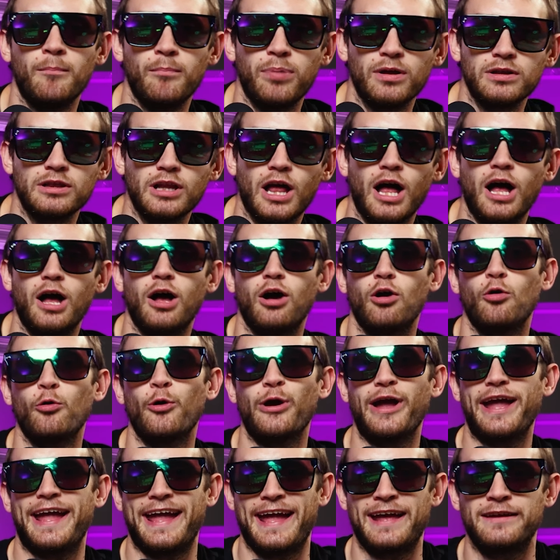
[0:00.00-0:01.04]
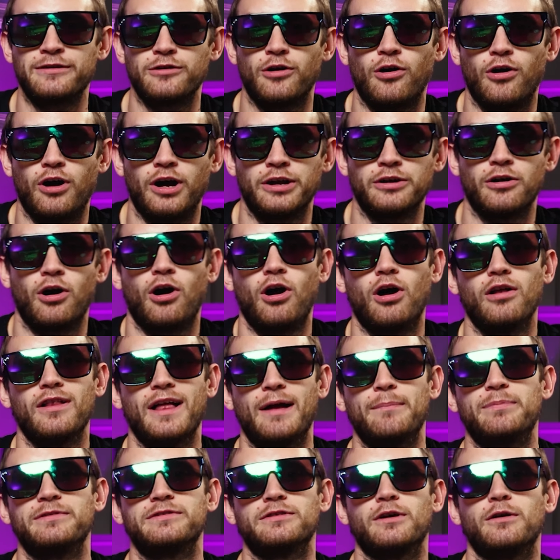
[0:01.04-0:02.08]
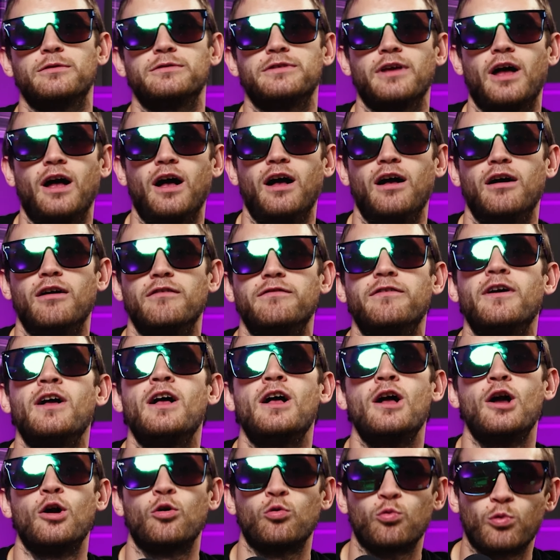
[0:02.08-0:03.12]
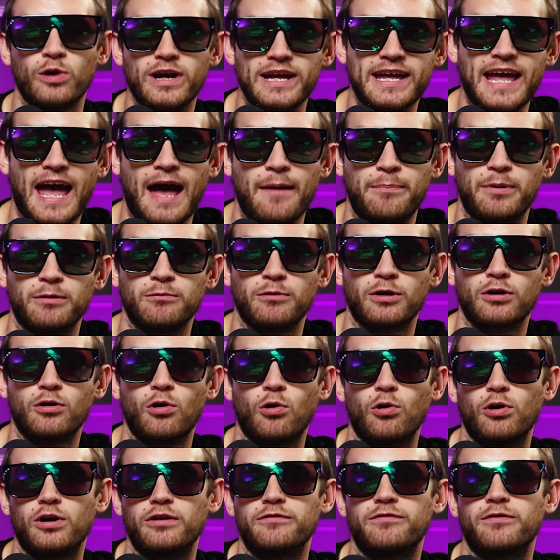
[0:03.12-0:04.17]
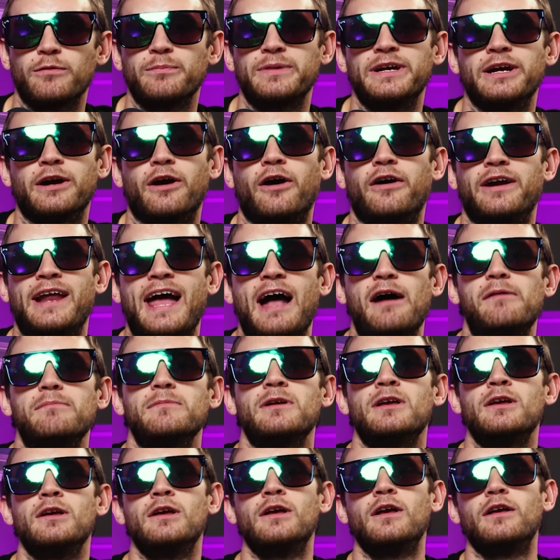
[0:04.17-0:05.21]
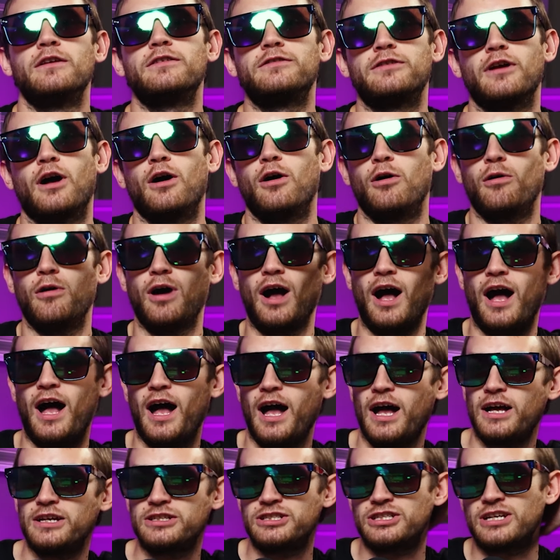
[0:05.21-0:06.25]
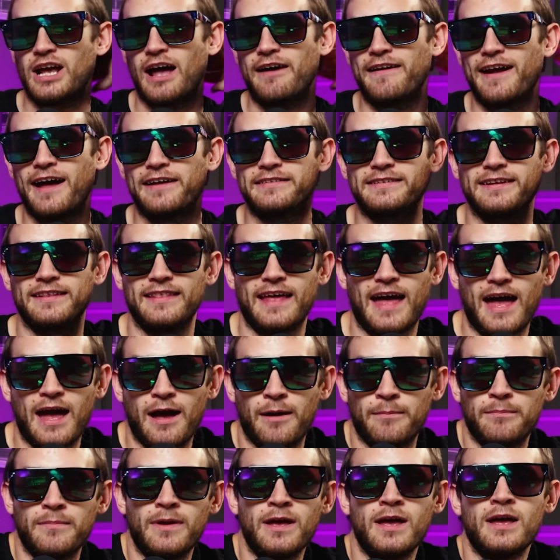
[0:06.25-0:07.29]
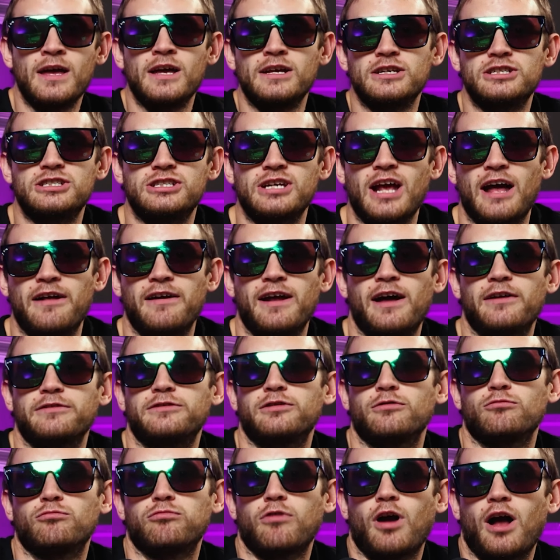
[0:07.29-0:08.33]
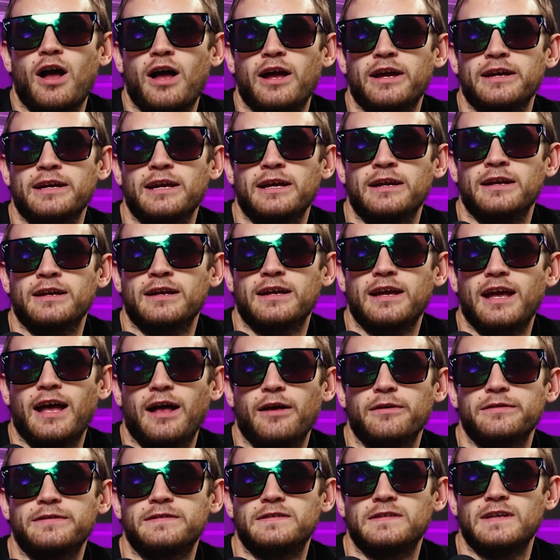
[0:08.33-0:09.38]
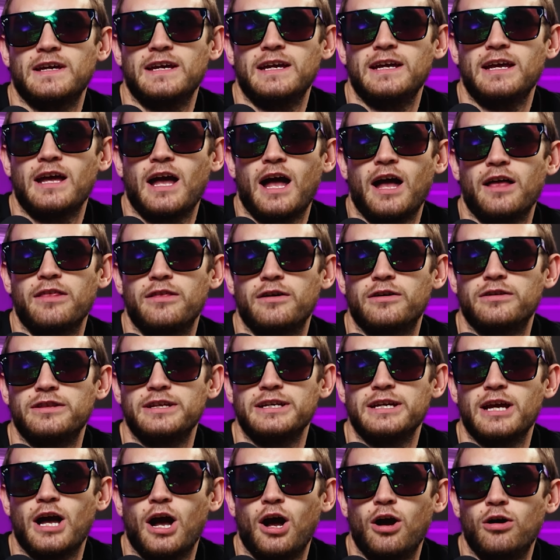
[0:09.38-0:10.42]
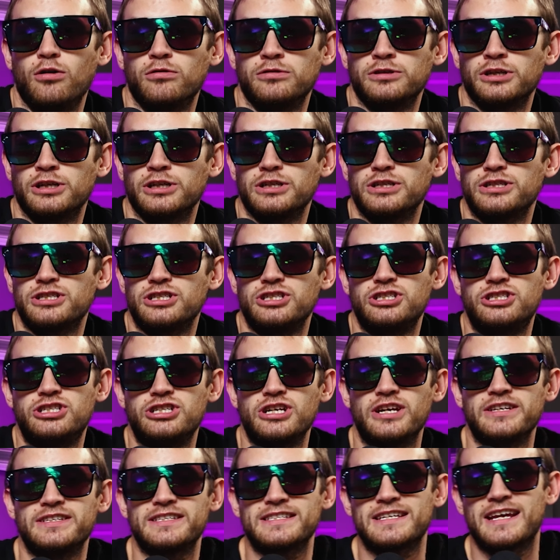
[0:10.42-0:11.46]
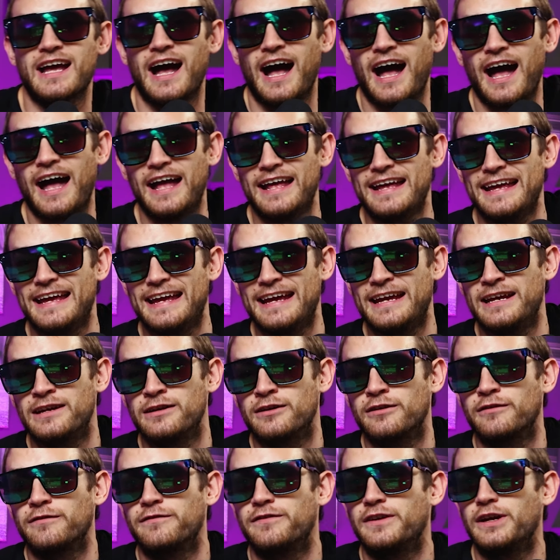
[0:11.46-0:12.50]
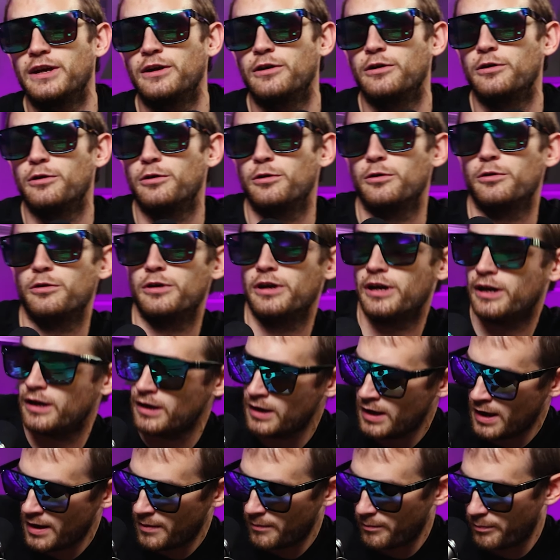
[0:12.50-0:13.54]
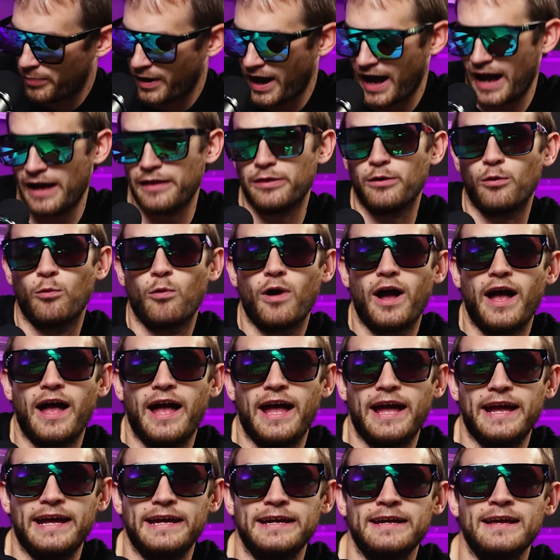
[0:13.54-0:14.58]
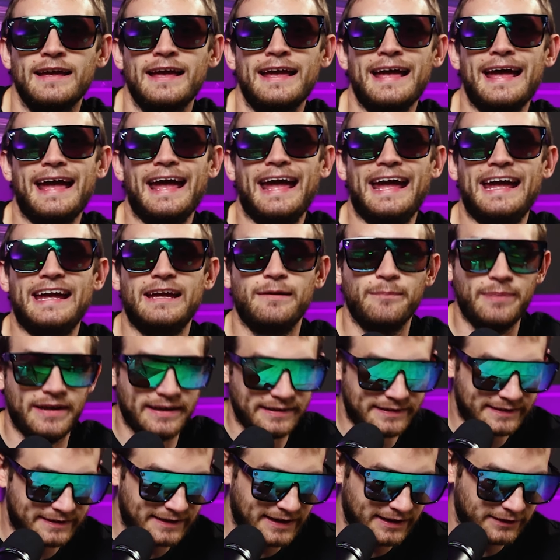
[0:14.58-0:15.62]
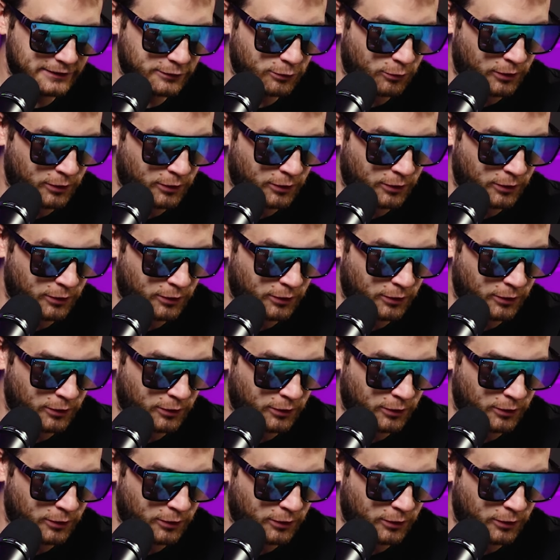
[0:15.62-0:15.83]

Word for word: below and on all episodes of Recap and Record from here on out. So, uh, shout out to them. Shout out to Ryan and Kelsey. Uh, they're the owners. Just got interviewed, by the way, ABC